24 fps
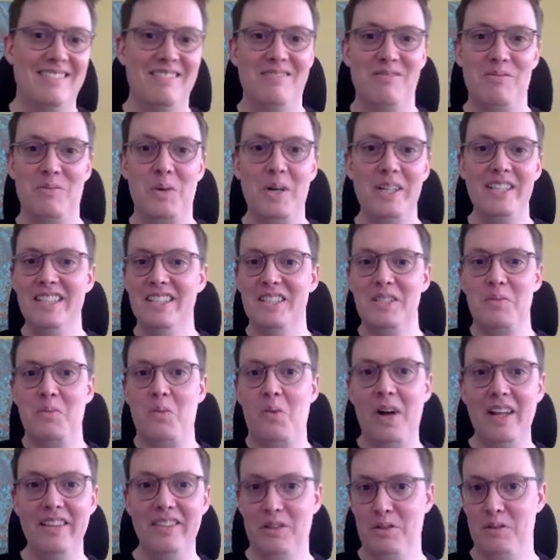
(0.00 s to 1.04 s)
white doesn't
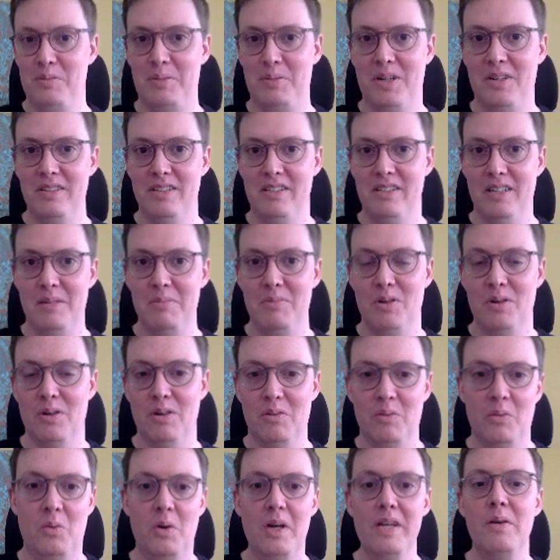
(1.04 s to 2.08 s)
want those pawns anymore.
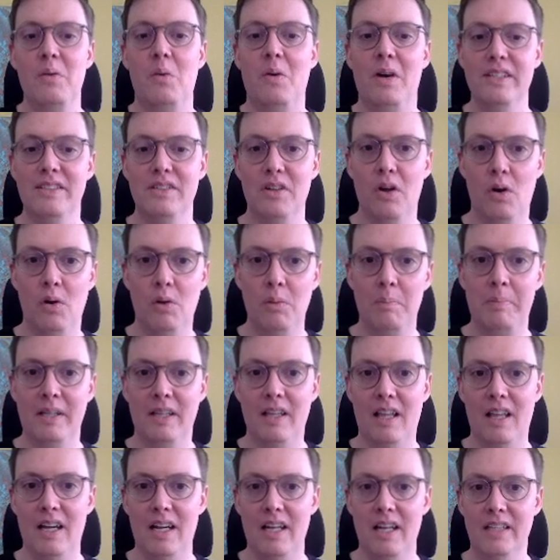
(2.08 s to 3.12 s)
White wants open
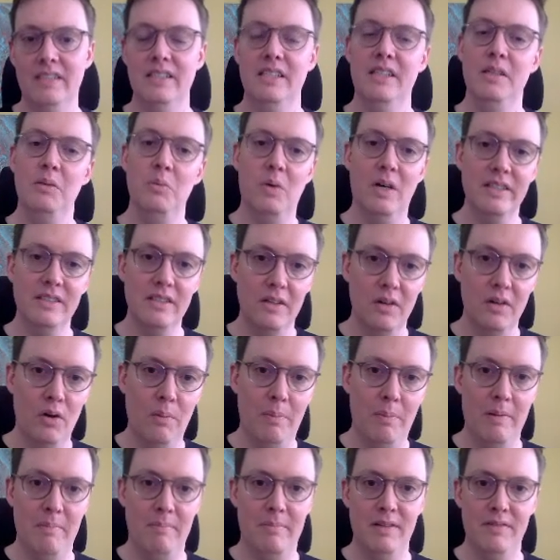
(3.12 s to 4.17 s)
lines. He wants an
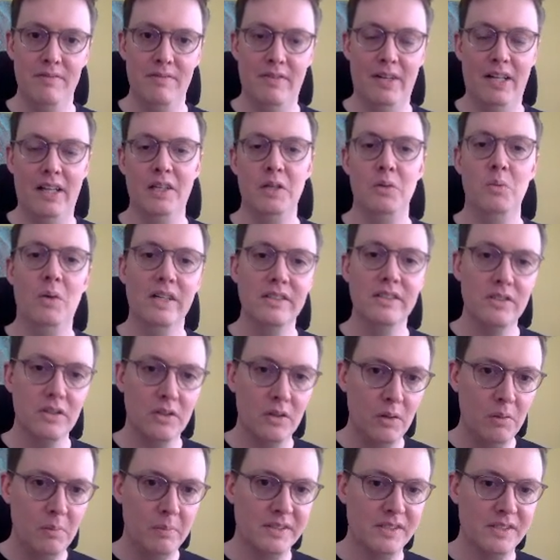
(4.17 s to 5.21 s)
open b file. He wants an
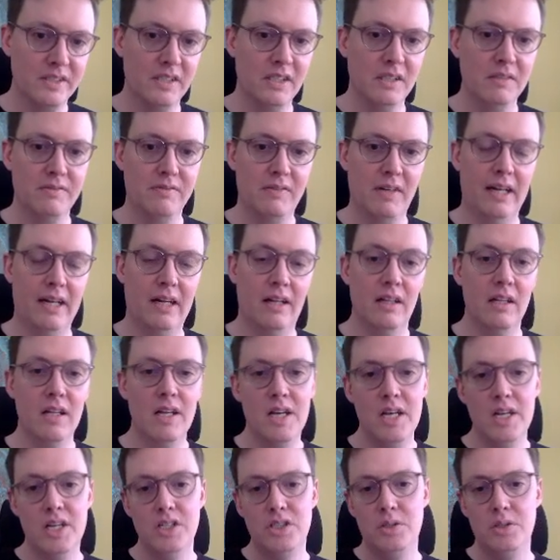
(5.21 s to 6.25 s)
open c file
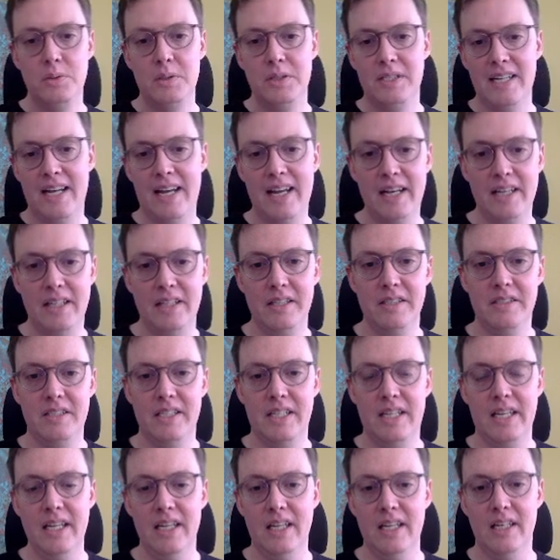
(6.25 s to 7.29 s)
to attack this
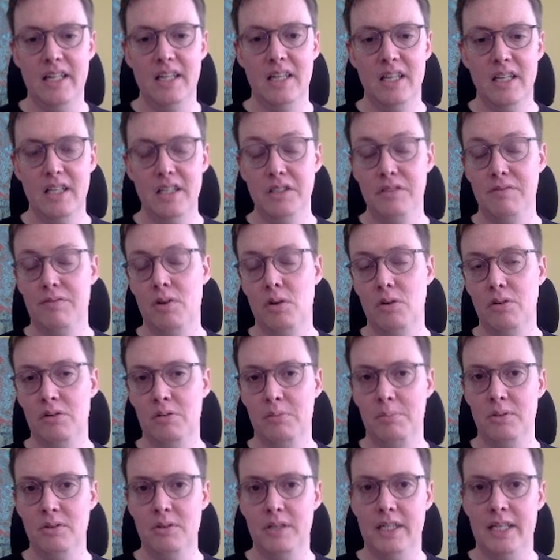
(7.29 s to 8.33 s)
king, this
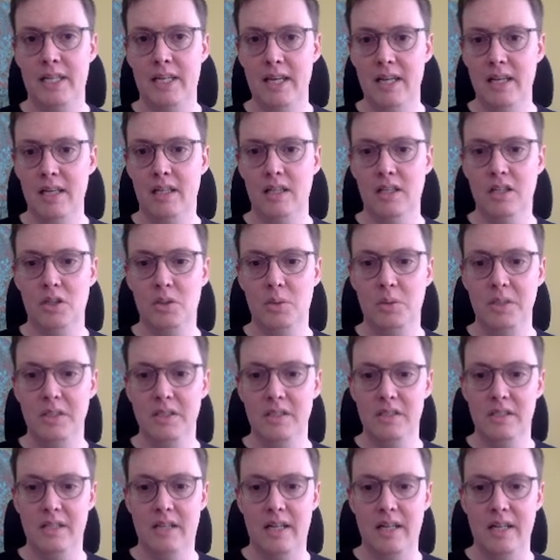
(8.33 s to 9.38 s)
vulnerable king on the queen
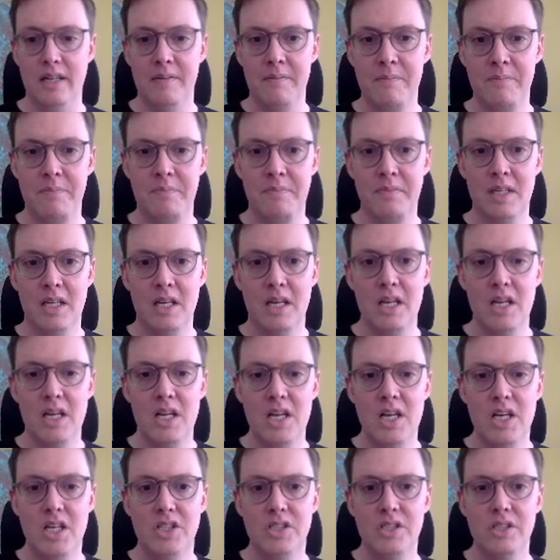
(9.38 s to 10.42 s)
side.
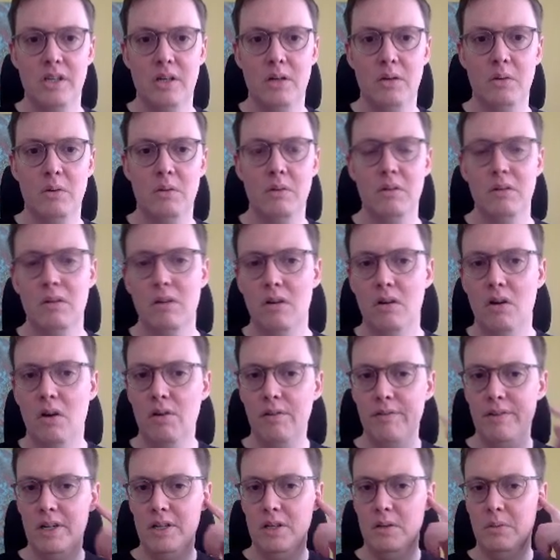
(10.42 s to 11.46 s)
So,
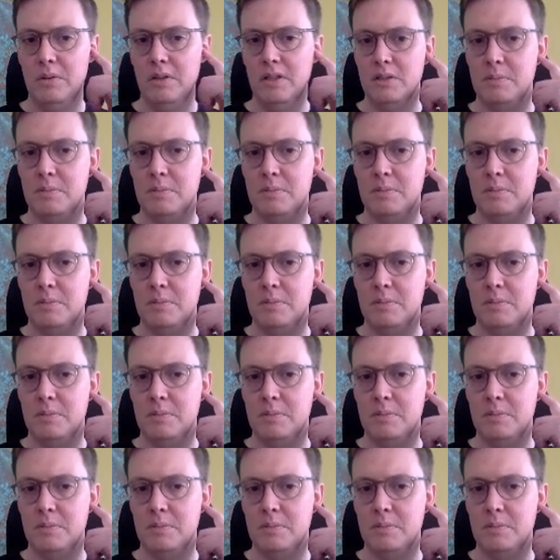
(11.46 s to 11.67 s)
over to you in this